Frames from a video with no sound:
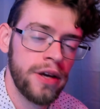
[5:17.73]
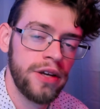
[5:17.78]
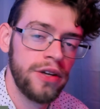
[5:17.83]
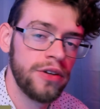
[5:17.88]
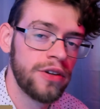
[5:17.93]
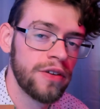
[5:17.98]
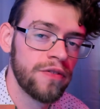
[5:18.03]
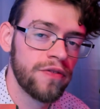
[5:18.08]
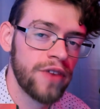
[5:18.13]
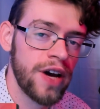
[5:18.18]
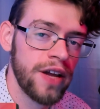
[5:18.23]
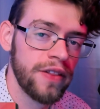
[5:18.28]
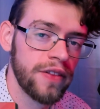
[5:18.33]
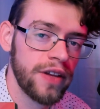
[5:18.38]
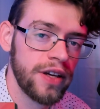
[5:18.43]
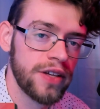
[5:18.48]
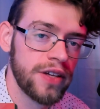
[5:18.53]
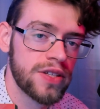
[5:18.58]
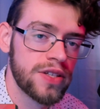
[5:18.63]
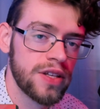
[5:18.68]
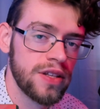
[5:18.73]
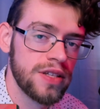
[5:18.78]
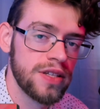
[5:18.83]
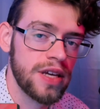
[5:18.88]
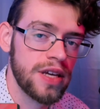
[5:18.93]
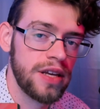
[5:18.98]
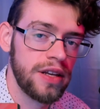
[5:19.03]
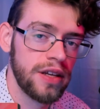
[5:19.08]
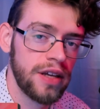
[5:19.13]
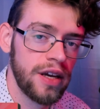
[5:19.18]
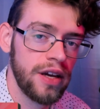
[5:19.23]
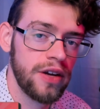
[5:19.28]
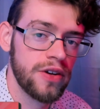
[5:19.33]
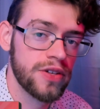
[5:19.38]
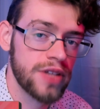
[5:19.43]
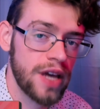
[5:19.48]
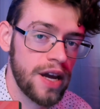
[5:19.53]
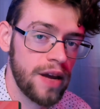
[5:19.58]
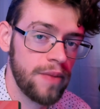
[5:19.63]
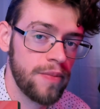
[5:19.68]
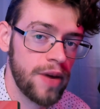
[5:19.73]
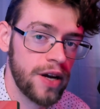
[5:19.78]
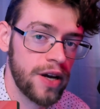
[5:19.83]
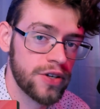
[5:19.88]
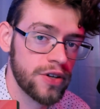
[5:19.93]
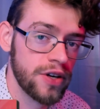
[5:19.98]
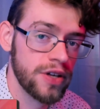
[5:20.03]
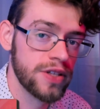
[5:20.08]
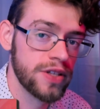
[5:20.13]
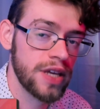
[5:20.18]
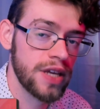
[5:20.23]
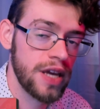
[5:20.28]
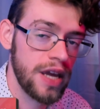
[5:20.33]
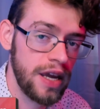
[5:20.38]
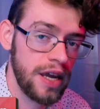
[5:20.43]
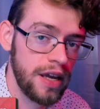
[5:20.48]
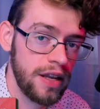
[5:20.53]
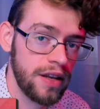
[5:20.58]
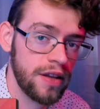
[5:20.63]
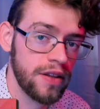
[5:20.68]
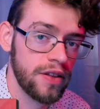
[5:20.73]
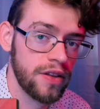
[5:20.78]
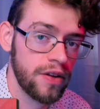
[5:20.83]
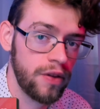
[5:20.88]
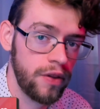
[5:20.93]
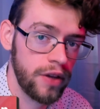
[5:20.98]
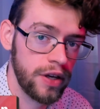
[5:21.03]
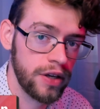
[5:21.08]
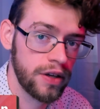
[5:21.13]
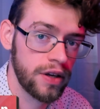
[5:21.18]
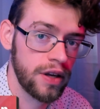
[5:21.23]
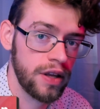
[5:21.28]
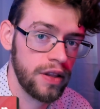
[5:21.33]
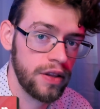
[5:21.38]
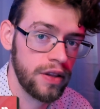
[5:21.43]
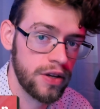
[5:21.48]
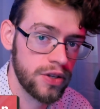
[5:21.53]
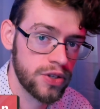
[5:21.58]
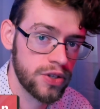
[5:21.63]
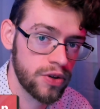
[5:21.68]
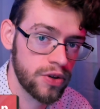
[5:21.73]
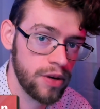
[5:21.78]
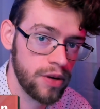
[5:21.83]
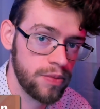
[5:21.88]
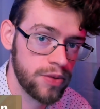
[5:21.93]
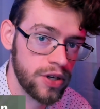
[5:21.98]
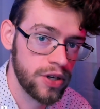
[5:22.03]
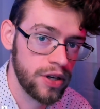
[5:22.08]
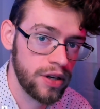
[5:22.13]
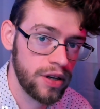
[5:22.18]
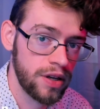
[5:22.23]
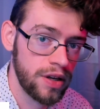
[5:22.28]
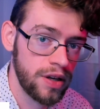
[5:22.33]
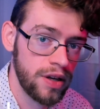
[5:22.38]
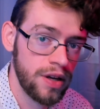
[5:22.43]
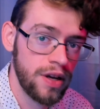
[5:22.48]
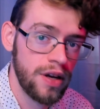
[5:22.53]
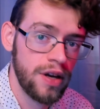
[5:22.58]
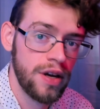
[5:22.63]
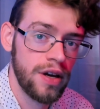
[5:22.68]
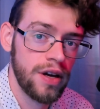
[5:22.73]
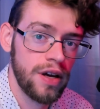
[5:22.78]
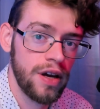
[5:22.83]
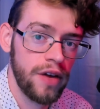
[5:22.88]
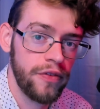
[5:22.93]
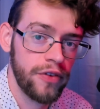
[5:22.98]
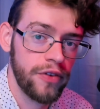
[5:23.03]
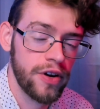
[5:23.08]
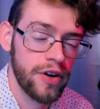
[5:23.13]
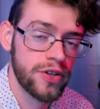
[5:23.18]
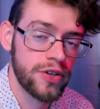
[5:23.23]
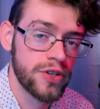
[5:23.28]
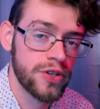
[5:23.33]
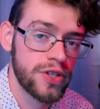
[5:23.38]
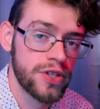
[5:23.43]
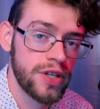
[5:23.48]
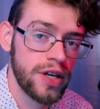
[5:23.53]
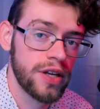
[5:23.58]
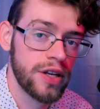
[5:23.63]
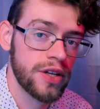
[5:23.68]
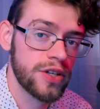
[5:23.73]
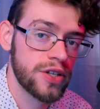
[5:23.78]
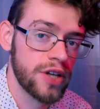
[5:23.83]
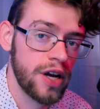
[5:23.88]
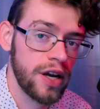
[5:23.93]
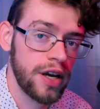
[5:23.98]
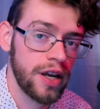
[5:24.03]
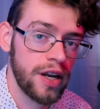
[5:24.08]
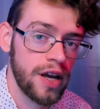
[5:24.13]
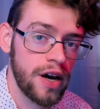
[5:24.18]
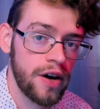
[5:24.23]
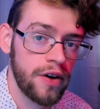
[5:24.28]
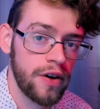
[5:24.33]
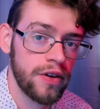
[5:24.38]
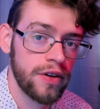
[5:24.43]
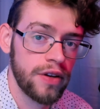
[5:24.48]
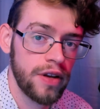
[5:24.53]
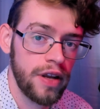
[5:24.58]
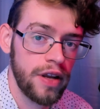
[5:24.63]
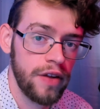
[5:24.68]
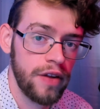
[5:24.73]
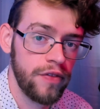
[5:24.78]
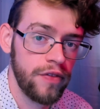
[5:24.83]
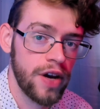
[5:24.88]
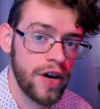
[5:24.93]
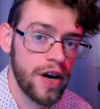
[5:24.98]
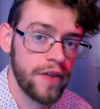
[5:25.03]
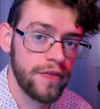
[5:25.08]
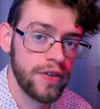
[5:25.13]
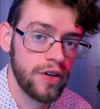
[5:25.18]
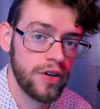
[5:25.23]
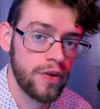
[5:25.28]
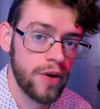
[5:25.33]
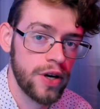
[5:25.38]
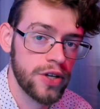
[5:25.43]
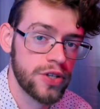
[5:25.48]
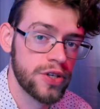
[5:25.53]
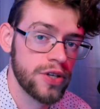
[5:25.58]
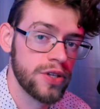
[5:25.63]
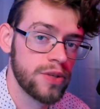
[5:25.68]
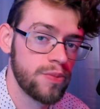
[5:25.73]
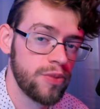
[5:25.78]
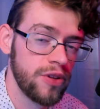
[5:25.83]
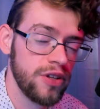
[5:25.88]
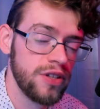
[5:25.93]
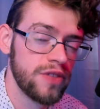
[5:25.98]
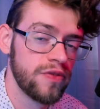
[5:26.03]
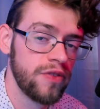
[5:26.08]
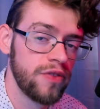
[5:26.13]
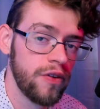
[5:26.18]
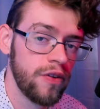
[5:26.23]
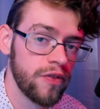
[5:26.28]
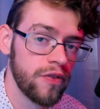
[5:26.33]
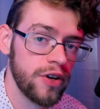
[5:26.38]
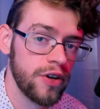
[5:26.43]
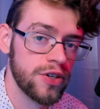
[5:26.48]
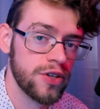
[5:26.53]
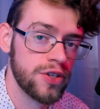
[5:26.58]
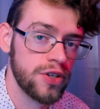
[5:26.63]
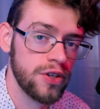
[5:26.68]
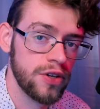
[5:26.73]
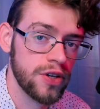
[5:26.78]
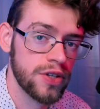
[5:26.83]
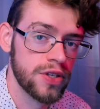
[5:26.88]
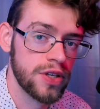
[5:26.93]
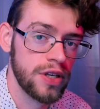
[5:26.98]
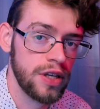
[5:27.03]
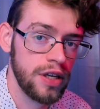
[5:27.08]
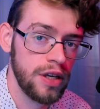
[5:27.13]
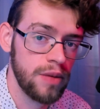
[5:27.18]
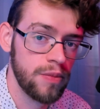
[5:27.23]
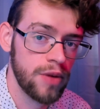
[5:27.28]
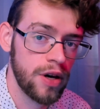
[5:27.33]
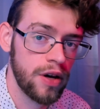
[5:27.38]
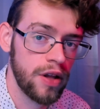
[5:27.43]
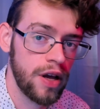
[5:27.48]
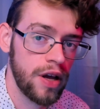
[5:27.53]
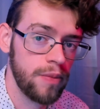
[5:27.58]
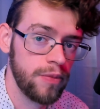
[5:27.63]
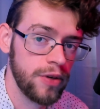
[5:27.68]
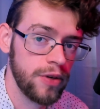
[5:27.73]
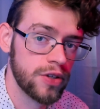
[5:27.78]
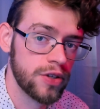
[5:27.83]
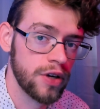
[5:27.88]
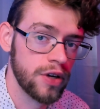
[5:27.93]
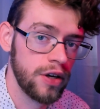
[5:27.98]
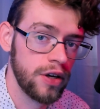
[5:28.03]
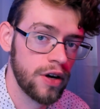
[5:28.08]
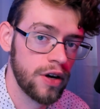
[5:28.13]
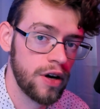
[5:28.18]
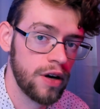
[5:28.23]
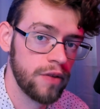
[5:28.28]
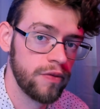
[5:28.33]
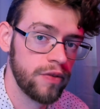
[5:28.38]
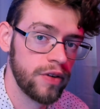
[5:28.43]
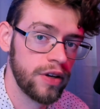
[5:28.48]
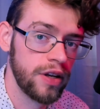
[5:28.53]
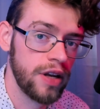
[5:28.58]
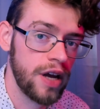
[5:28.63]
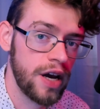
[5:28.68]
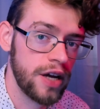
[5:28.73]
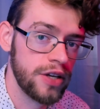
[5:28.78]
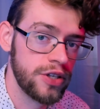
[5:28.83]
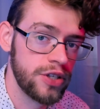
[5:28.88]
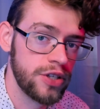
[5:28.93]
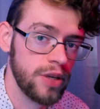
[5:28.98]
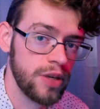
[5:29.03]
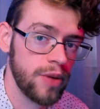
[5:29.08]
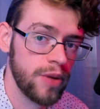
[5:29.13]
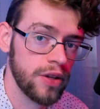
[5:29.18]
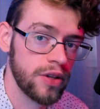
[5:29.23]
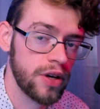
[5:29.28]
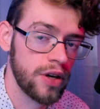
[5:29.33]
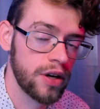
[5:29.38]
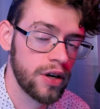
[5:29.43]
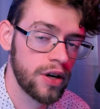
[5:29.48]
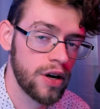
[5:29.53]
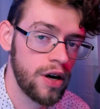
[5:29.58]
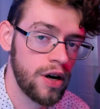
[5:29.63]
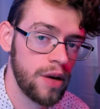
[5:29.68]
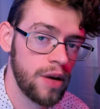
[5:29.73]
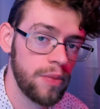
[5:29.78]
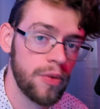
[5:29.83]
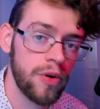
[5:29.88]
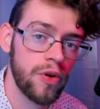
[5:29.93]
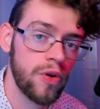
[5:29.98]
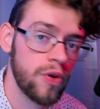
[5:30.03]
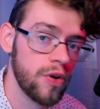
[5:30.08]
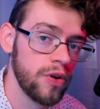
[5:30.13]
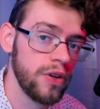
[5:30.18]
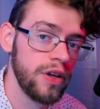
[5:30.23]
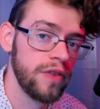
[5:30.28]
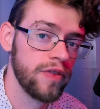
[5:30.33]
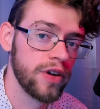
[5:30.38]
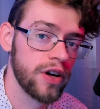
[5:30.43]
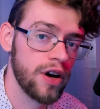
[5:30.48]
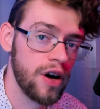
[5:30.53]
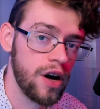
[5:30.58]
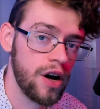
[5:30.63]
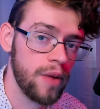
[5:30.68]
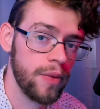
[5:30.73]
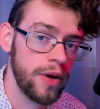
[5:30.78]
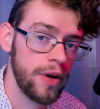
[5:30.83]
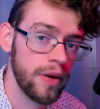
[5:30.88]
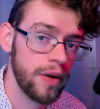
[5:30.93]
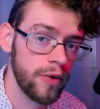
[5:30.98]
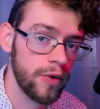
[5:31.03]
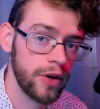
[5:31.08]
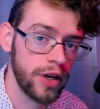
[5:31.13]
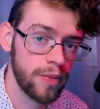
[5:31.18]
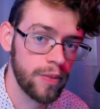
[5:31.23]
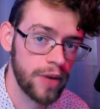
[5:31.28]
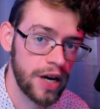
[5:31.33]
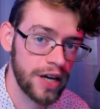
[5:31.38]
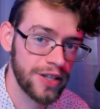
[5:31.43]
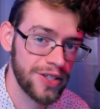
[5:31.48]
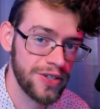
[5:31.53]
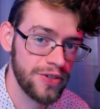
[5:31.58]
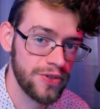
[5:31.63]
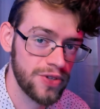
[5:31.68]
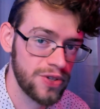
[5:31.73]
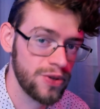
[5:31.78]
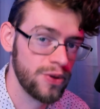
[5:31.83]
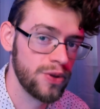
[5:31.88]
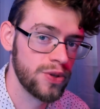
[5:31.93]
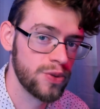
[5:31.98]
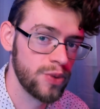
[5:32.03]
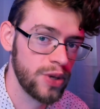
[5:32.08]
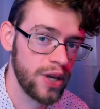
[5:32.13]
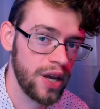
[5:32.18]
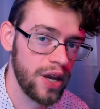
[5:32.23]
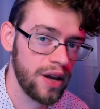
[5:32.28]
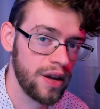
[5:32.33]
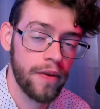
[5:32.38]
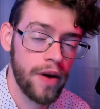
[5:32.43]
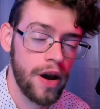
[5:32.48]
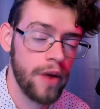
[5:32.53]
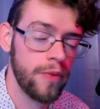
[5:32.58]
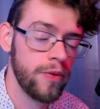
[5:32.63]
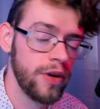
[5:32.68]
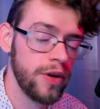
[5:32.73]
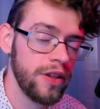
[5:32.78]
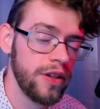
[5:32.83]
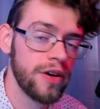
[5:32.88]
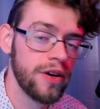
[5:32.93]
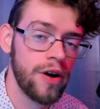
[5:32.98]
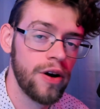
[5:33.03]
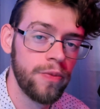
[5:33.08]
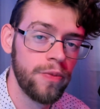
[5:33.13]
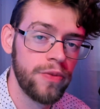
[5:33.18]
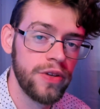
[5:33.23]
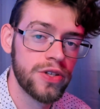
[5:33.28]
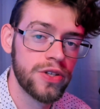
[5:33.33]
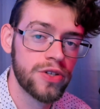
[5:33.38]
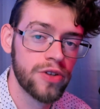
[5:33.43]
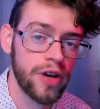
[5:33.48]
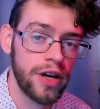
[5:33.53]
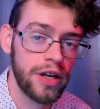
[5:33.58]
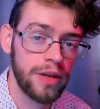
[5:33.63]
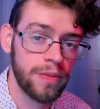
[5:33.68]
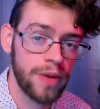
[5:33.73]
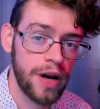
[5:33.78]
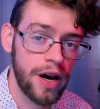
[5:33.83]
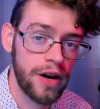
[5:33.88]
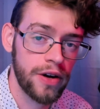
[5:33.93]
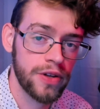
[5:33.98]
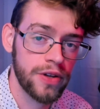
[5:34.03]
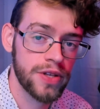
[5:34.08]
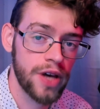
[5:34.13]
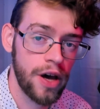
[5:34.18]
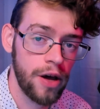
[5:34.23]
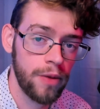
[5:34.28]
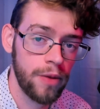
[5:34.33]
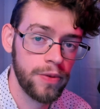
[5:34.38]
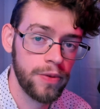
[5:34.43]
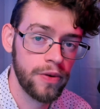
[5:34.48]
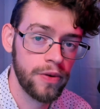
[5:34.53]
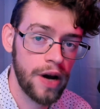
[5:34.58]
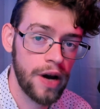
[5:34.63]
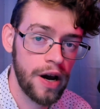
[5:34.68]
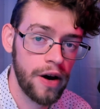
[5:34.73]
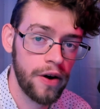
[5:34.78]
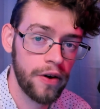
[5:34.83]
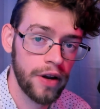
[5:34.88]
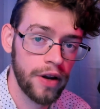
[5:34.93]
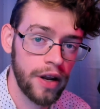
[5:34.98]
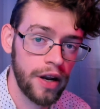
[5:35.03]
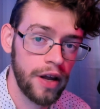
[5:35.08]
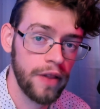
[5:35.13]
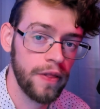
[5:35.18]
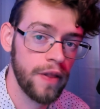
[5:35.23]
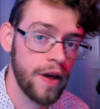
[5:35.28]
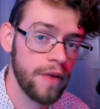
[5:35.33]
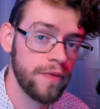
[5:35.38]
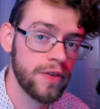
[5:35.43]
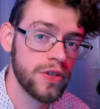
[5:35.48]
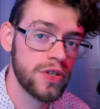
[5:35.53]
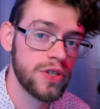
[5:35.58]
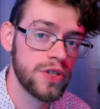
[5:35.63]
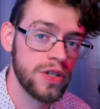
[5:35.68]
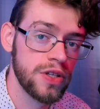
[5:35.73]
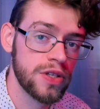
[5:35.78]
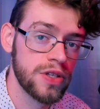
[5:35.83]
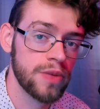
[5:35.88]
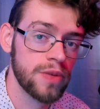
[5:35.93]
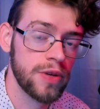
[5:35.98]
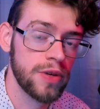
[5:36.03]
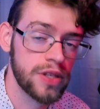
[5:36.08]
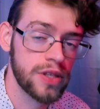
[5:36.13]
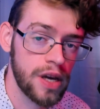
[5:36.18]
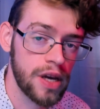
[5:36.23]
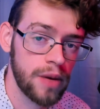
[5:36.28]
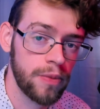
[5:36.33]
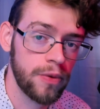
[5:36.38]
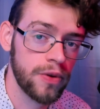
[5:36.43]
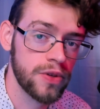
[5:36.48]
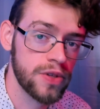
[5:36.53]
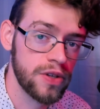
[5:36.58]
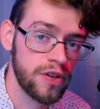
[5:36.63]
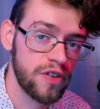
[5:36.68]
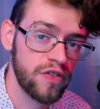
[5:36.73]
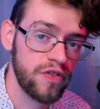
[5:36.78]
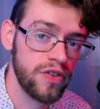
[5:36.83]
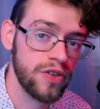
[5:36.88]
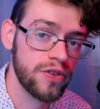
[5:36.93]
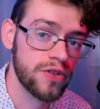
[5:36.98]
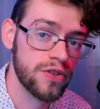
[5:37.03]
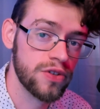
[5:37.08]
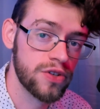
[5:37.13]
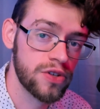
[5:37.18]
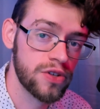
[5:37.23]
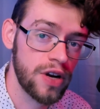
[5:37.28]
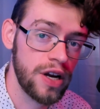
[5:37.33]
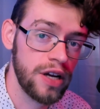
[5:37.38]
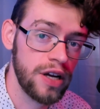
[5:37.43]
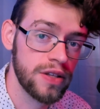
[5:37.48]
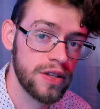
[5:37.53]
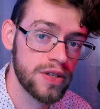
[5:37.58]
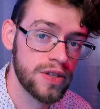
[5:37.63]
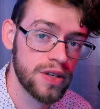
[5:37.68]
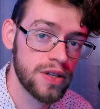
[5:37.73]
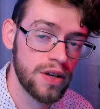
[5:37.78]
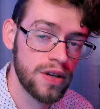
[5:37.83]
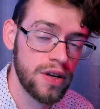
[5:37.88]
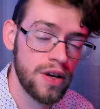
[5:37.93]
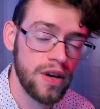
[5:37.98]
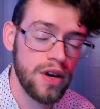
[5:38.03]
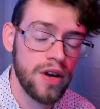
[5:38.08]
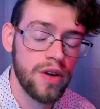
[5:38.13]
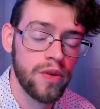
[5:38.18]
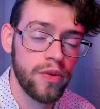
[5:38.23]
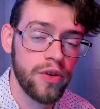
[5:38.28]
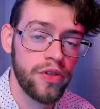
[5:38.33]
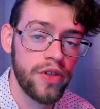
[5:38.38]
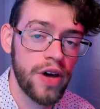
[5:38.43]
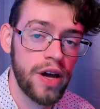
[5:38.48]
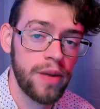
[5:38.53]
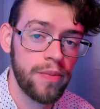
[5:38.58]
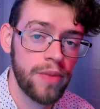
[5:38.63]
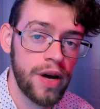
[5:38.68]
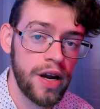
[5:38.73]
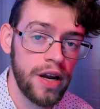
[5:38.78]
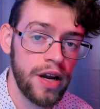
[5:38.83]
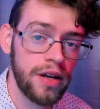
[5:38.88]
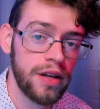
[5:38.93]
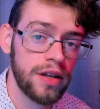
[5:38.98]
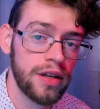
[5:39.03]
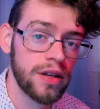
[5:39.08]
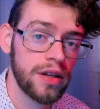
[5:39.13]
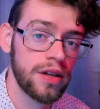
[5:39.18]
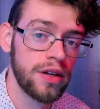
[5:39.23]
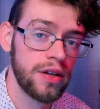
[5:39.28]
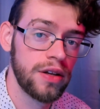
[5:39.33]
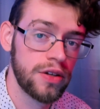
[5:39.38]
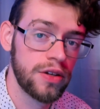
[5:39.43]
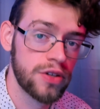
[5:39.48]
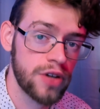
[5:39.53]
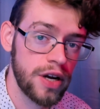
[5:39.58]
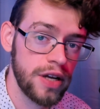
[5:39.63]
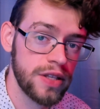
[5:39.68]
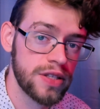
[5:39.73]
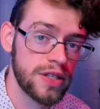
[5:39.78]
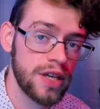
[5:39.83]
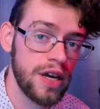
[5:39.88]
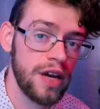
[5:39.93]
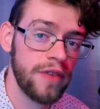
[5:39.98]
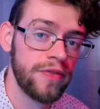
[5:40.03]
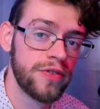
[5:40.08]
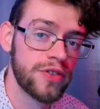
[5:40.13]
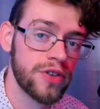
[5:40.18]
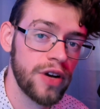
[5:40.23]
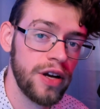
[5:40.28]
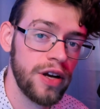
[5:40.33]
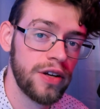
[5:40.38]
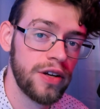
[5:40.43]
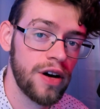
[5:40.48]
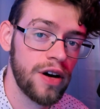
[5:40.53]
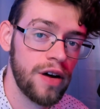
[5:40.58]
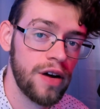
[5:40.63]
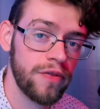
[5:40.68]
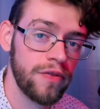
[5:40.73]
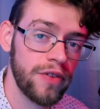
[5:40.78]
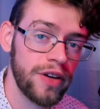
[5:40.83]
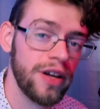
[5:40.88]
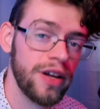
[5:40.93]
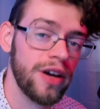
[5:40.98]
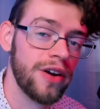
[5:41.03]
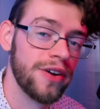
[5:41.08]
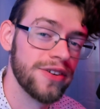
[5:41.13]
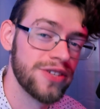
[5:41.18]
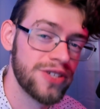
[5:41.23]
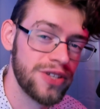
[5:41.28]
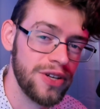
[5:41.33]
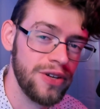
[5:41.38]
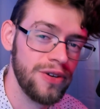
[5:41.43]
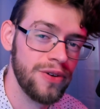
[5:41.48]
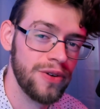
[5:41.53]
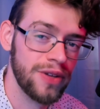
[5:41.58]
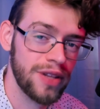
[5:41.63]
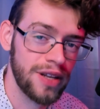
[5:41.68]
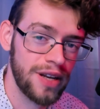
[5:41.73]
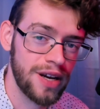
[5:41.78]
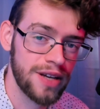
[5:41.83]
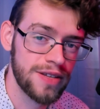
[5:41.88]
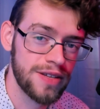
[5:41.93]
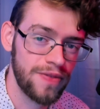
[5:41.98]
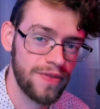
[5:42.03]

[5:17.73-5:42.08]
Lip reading: You can find links to these indicators and metrics in the link in the description. If you're interested, check it out. And if you have any questions, please feel free to shoot us an email at betradeconfident@gmail.com or leave a comment and we'll get back to you as soon as we can. I really hope these trading patterns help you out, and I'd love to see some examples in your future trades. With that in mind, trade safe, trade confident, and I'll see you in the next